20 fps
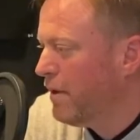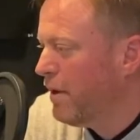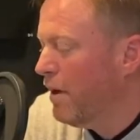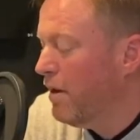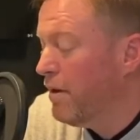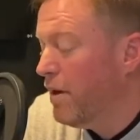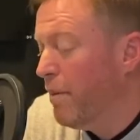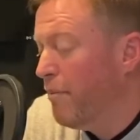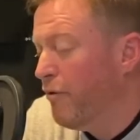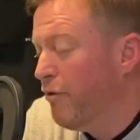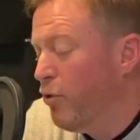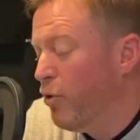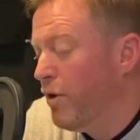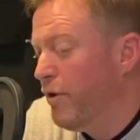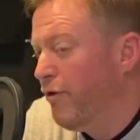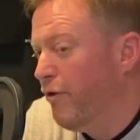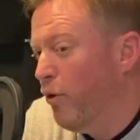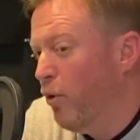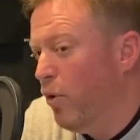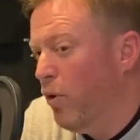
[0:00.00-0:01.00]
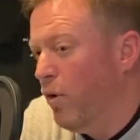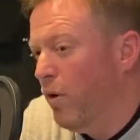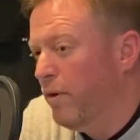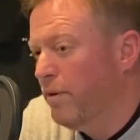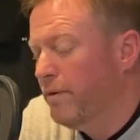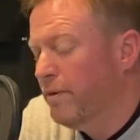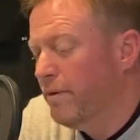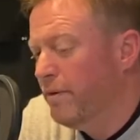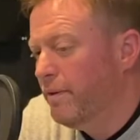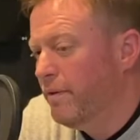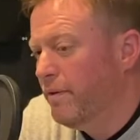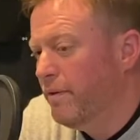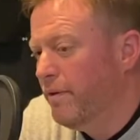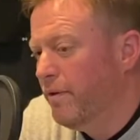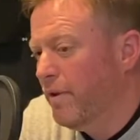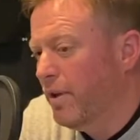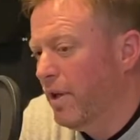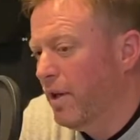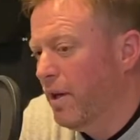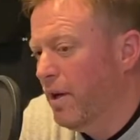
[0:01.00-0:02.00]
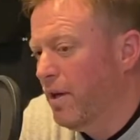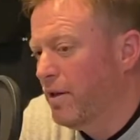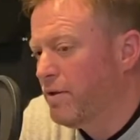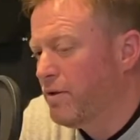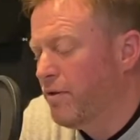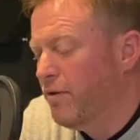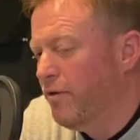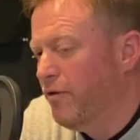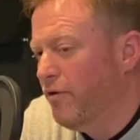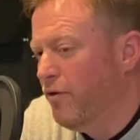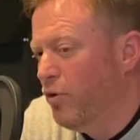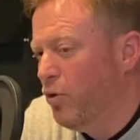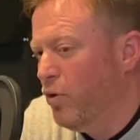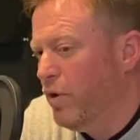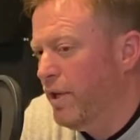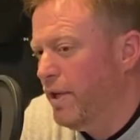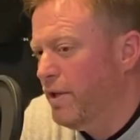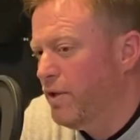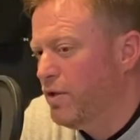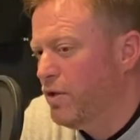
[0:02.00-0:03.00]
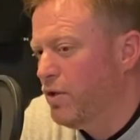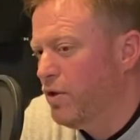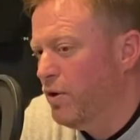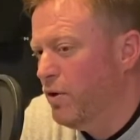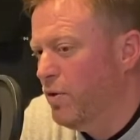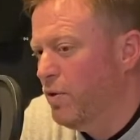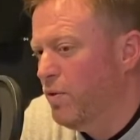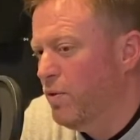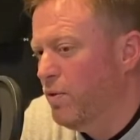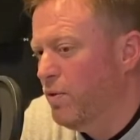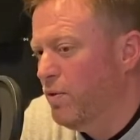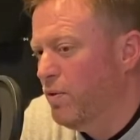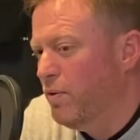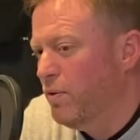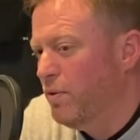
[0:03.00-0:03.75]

I'm 44, for the last 42,